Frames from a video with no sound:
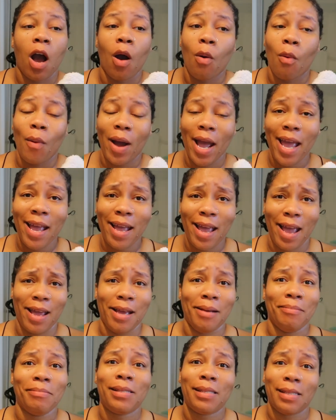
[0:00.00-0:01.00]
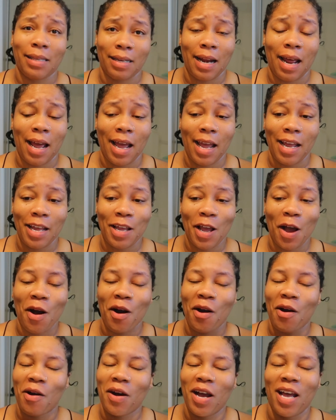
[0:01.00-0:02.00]
away game tonight,
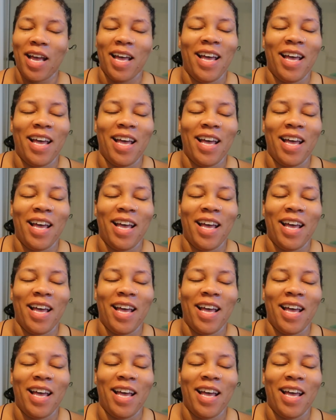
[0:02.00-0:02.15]
y'all.